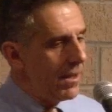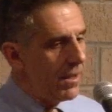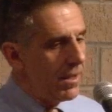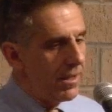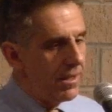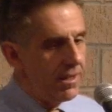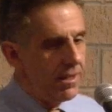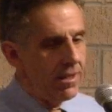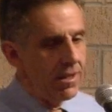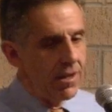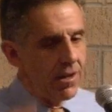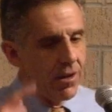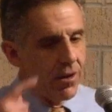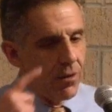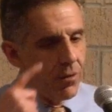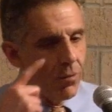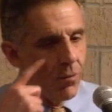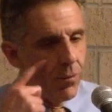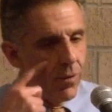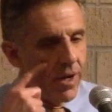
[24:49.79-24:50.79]
here,
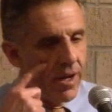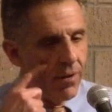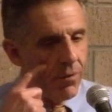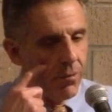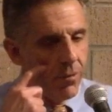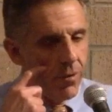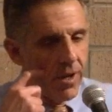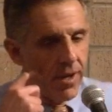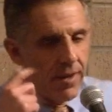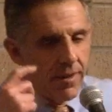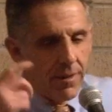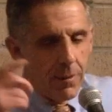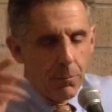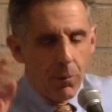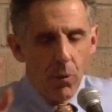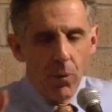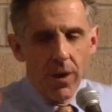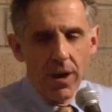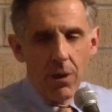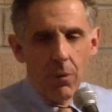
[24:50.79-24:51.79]
what the
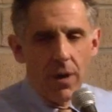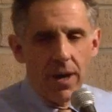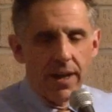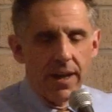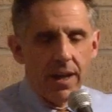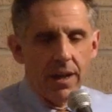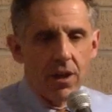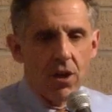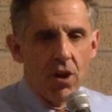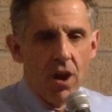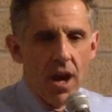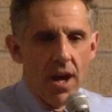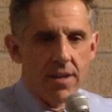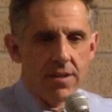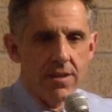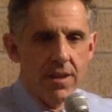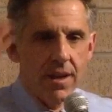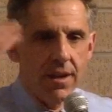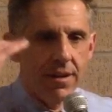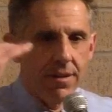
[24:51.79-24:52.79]
point I want to get
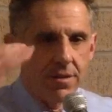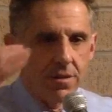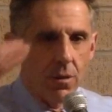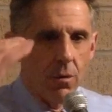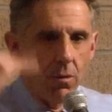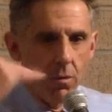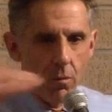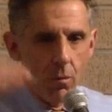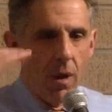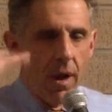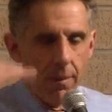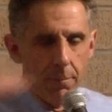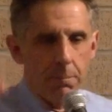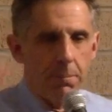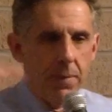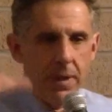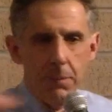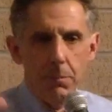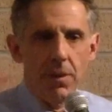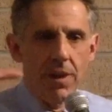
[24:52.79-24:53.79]
across is, while
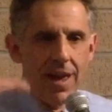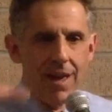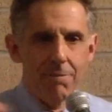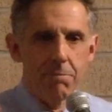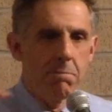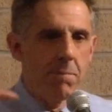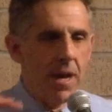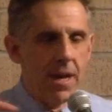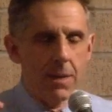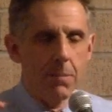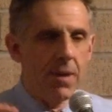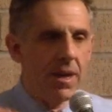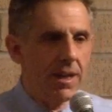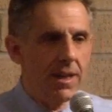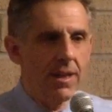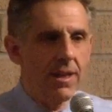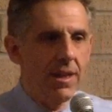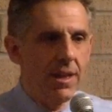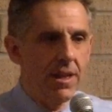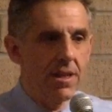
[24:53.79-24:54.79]
people have many, many
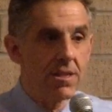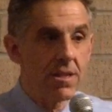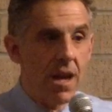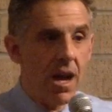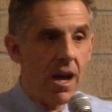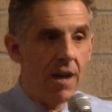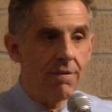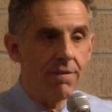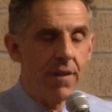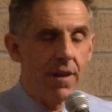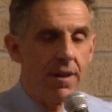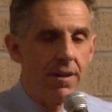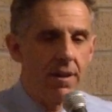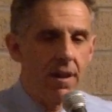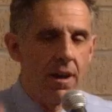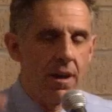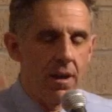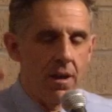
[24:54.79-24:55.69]
needs often,